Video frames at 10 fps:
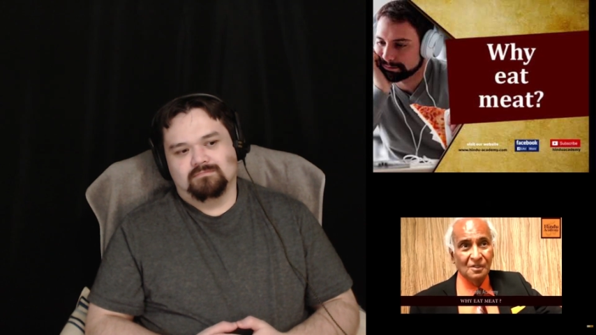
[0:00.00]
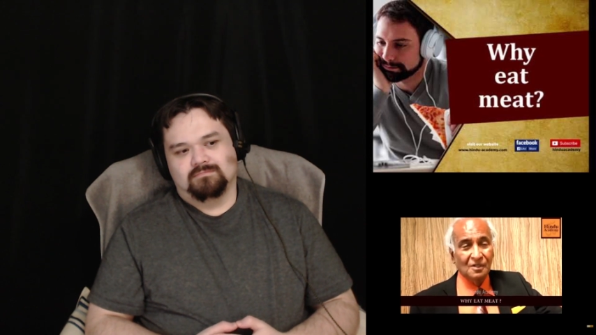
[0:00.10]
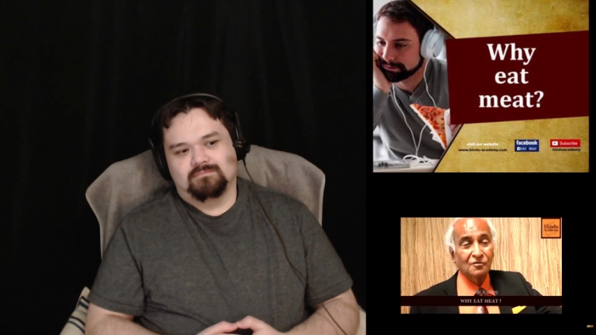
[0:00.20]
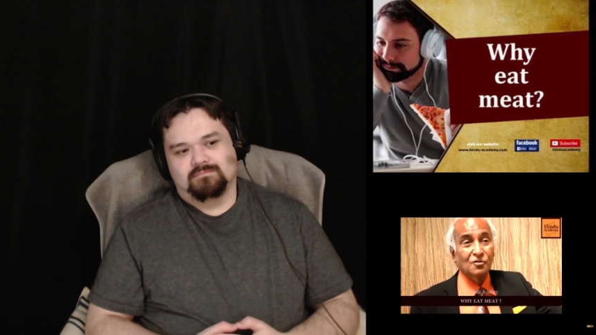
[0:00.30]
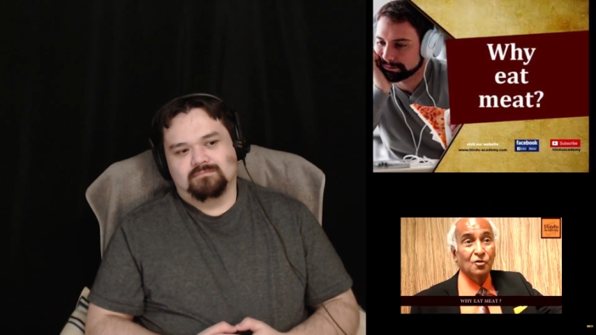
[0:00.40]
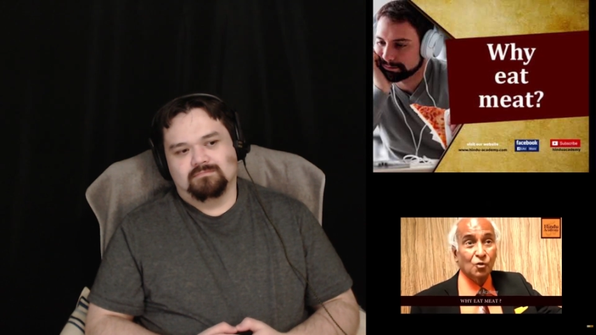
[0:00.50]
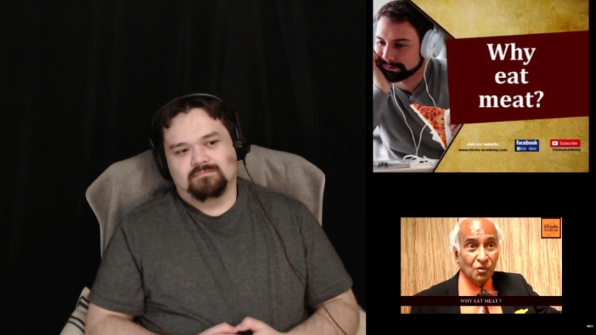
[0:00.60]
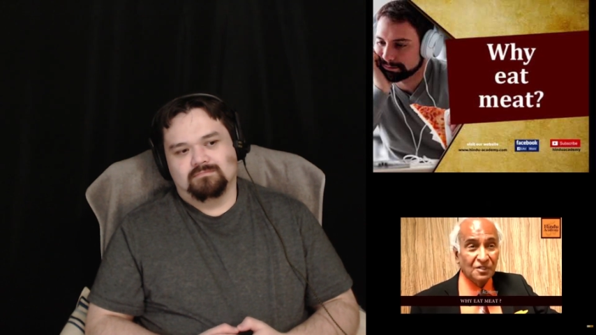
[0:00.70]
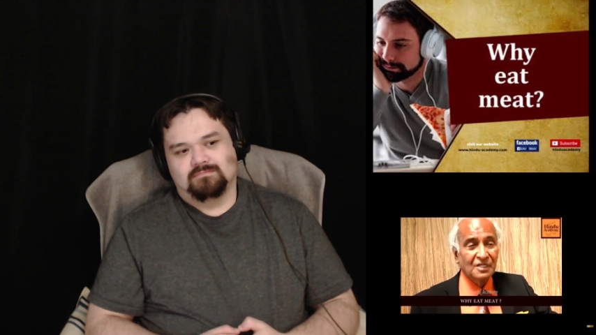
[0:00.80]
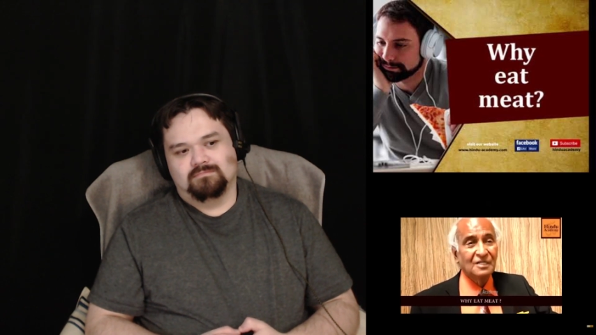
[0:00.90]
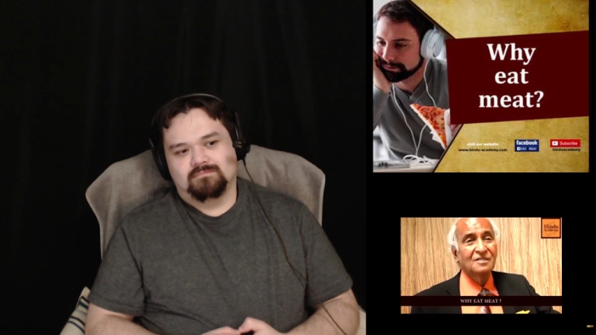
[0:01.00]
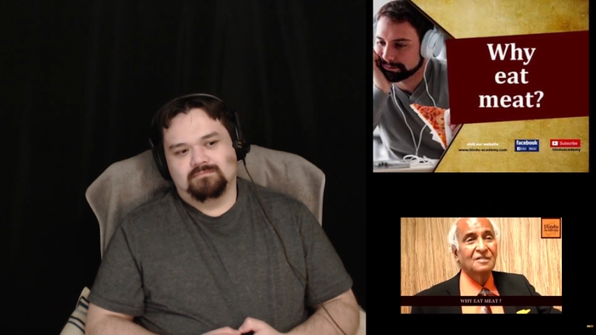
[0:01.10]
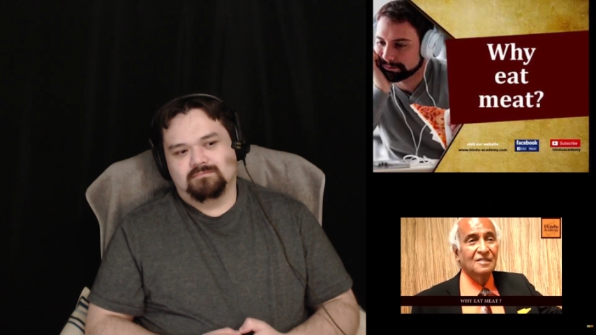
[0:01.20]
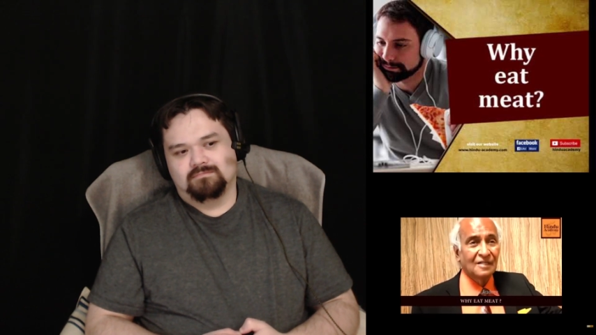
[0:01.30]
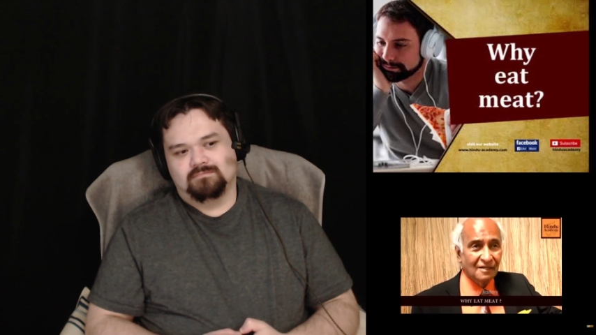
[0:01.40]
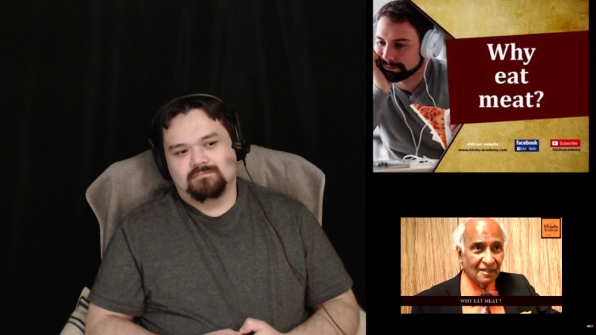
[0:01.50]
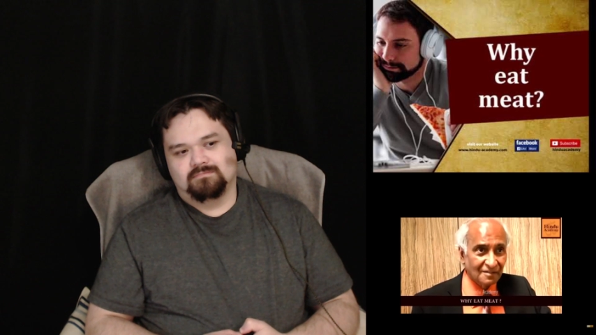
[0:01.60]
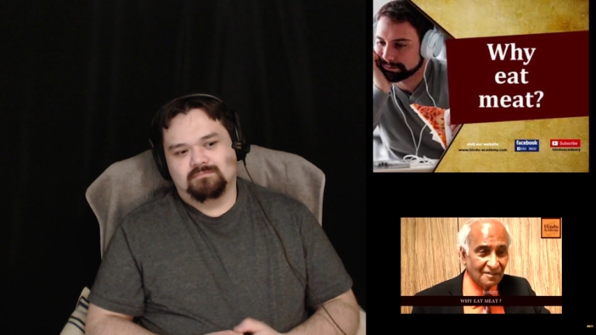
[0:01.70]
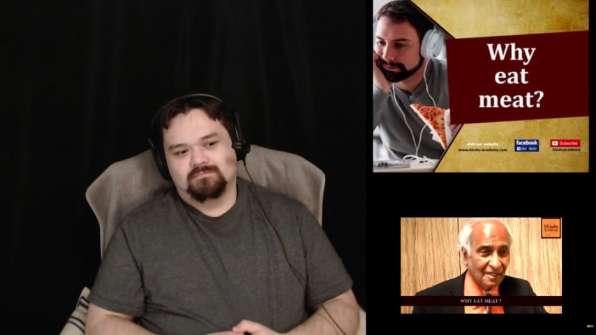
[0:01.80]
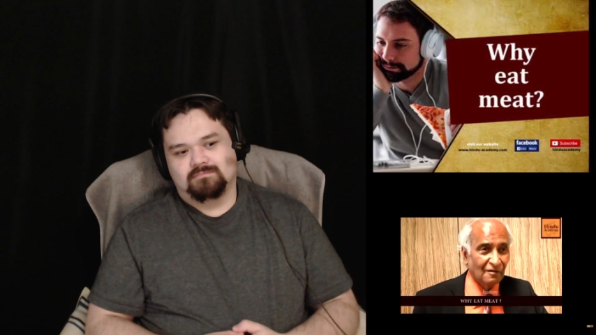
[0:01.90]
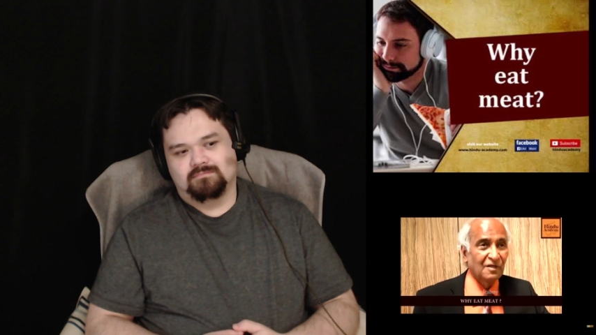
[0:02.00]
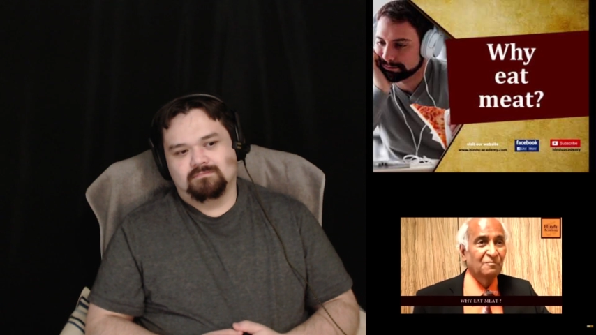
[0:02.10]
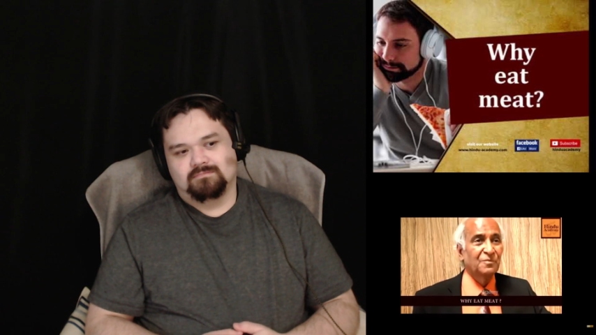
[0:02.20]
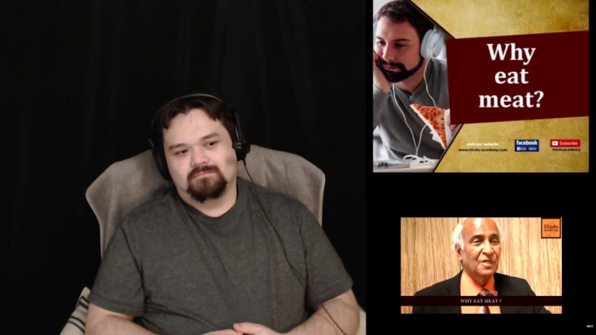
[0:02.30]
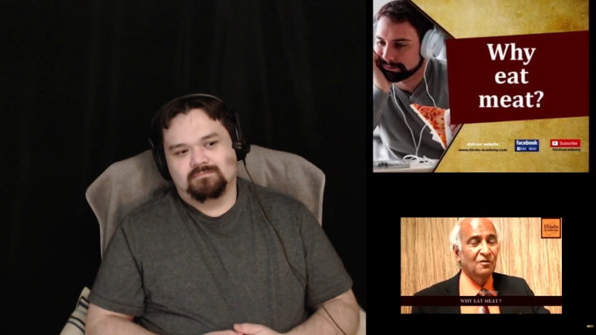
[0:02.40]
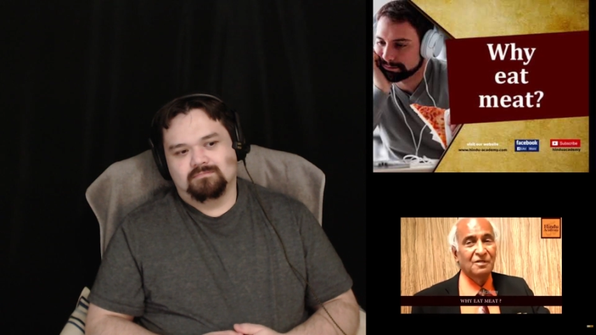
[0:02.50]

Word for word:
Speaker 1: Because the cruelties that they can you know,